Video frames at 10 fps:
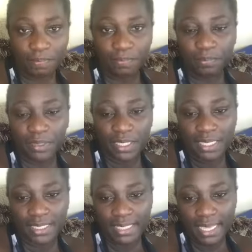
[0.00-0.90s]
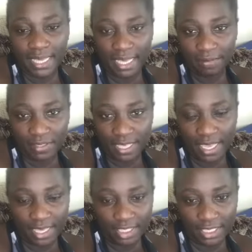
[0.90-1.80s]
because it gives it
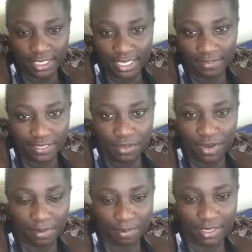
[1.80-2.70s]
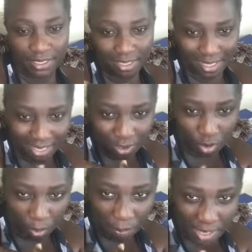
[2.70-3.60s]
agency, it gives it credibility. The kid
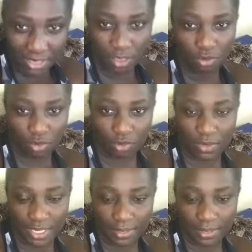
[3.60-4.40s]
commits to doing it.